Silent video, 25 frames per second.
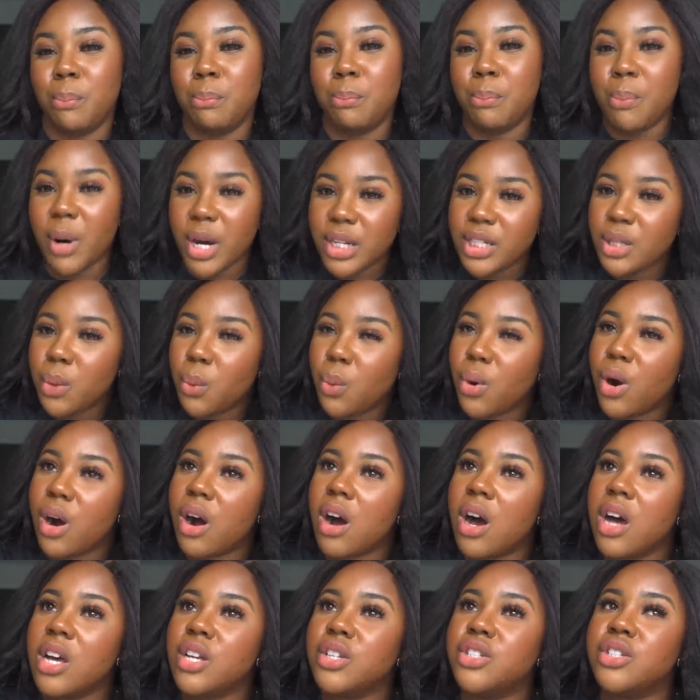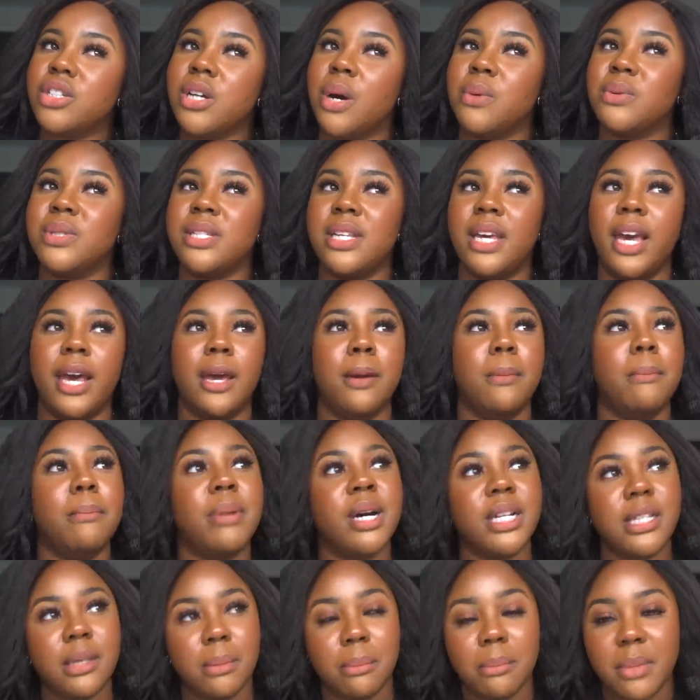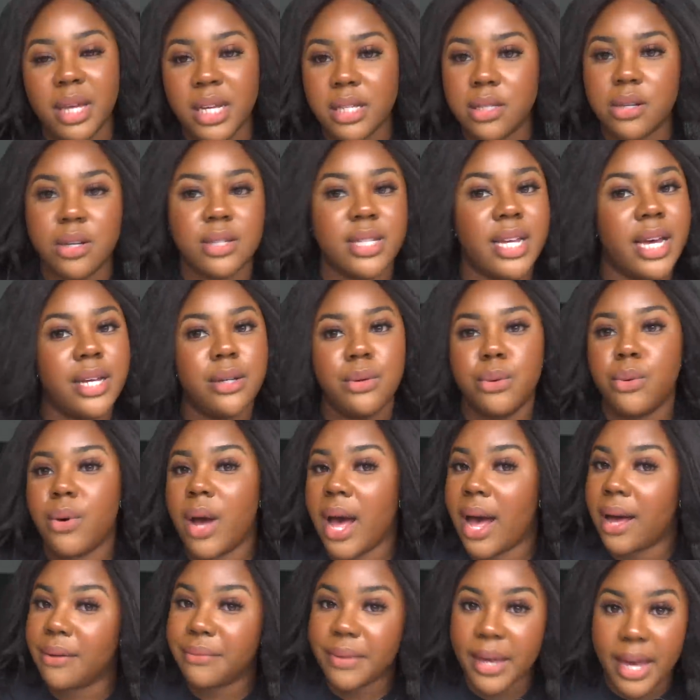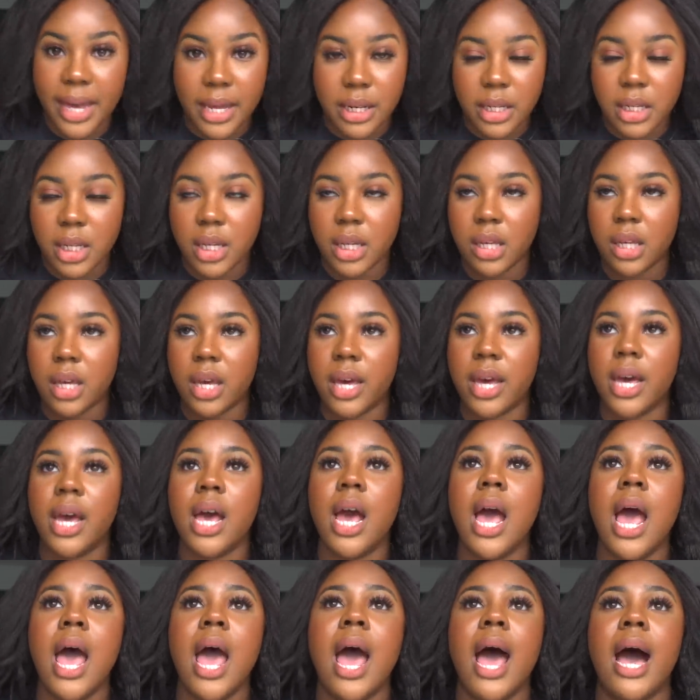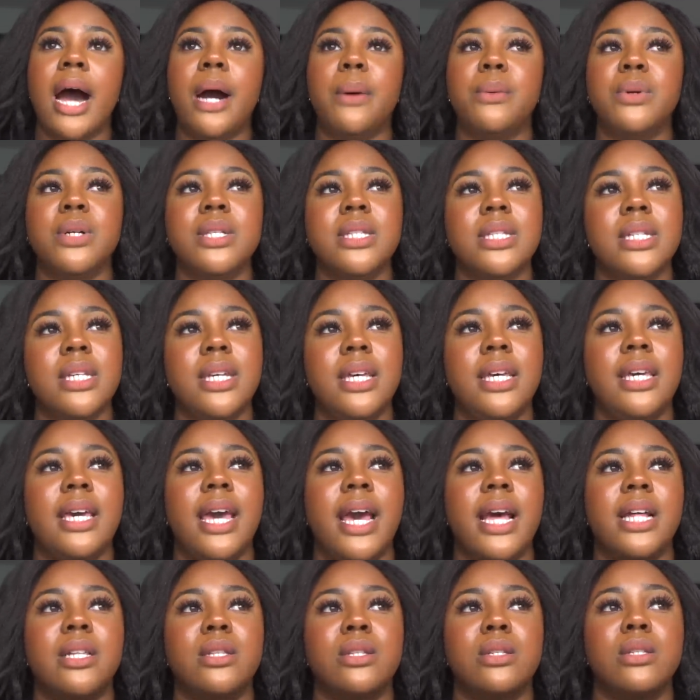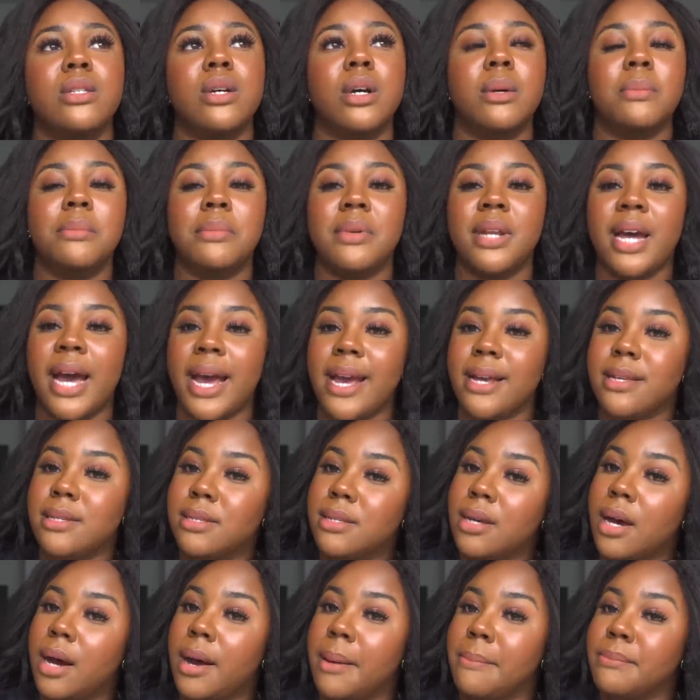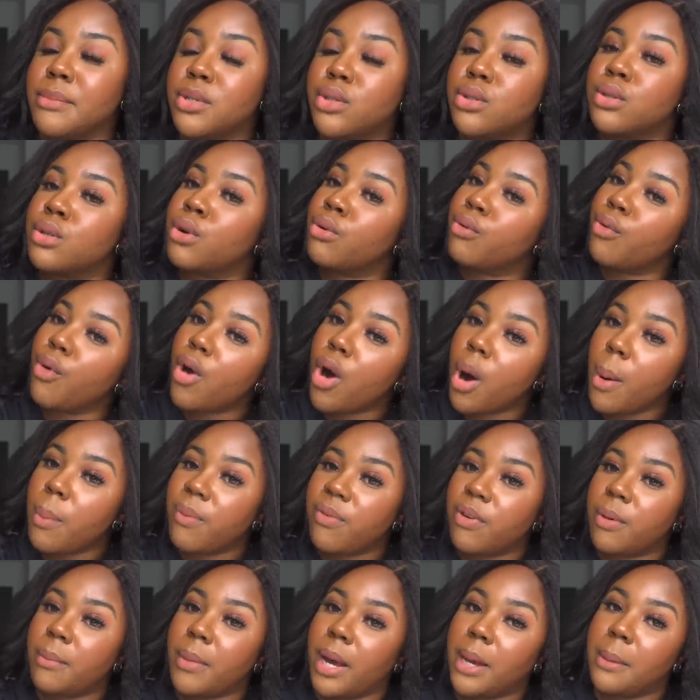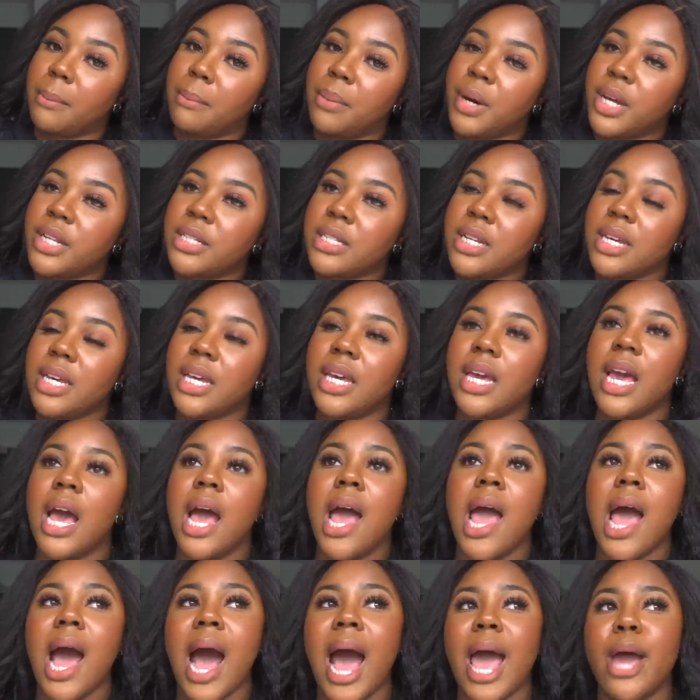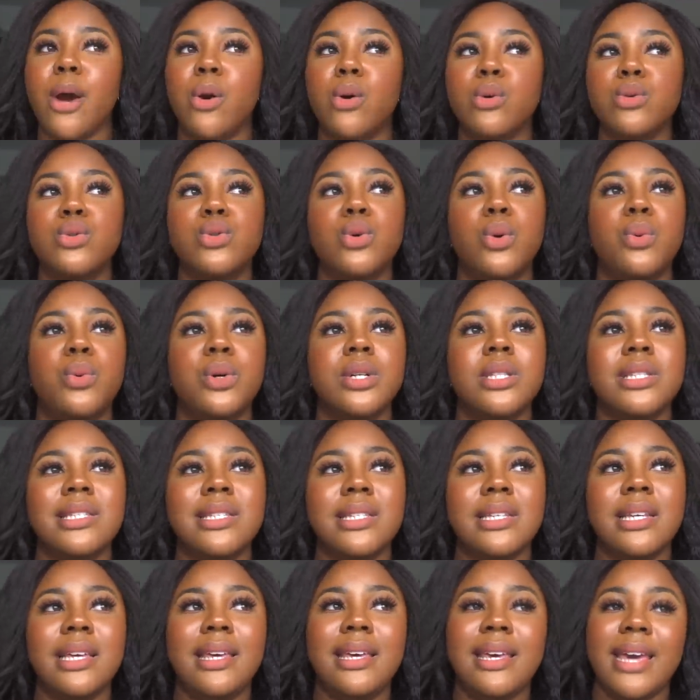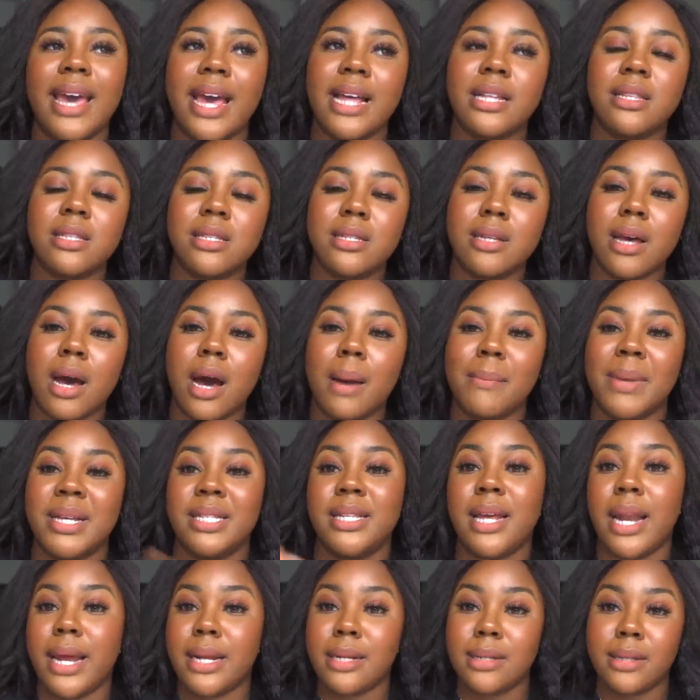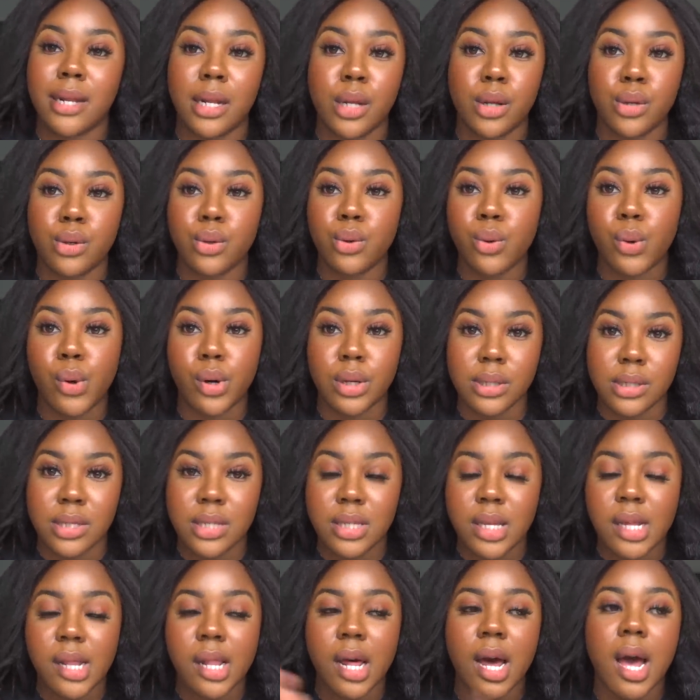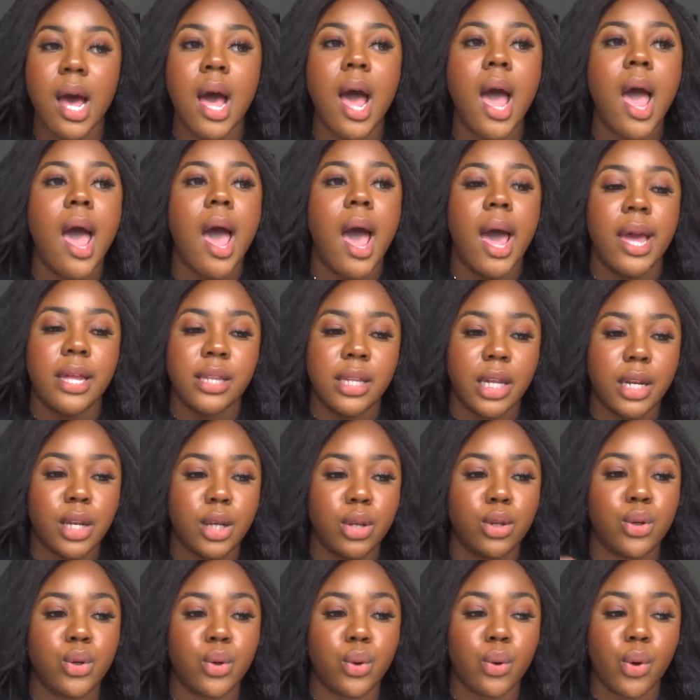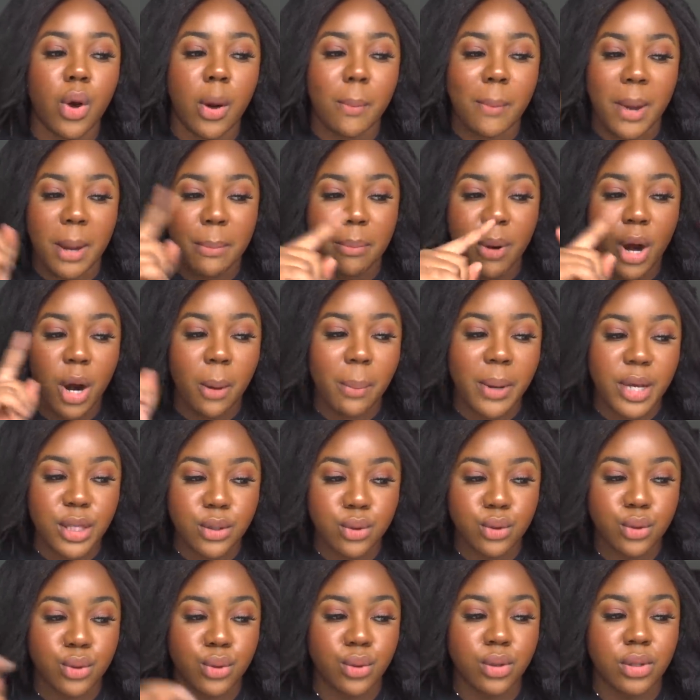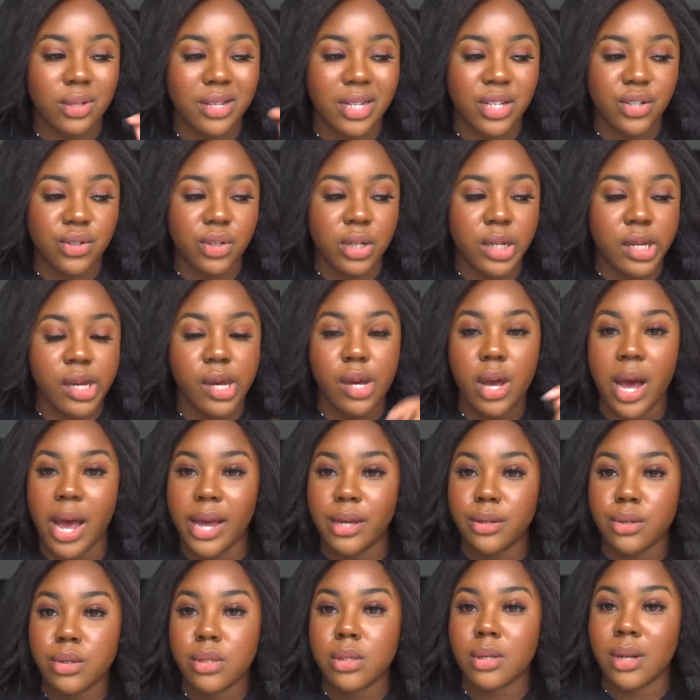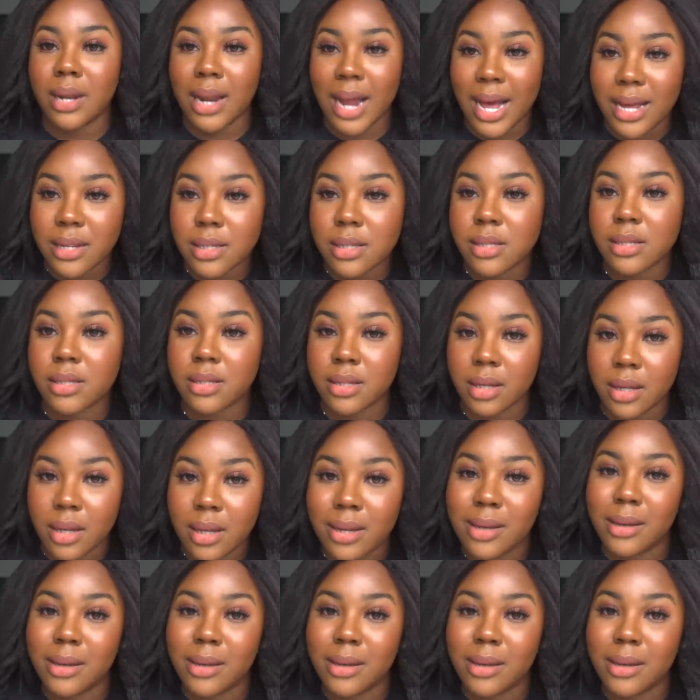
body wash i want to get a body mist because i don't have any here i want to get some nice um, scrub for my body i also want to get um, i said i needed a new concealer i needed a new uh, my brow pencil is literally i used the last